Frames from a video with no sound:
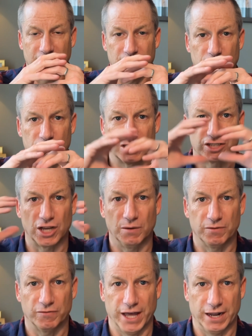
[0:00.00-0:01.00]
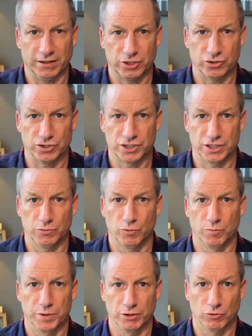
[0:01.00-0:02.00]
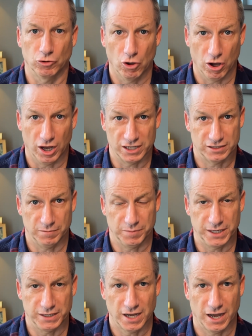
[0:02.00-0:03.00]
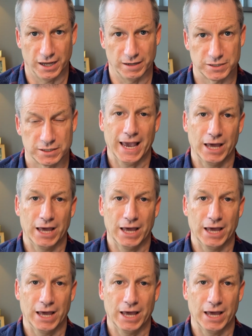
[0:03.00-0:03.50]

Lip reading: and so some of that electricity will be lost at peak times.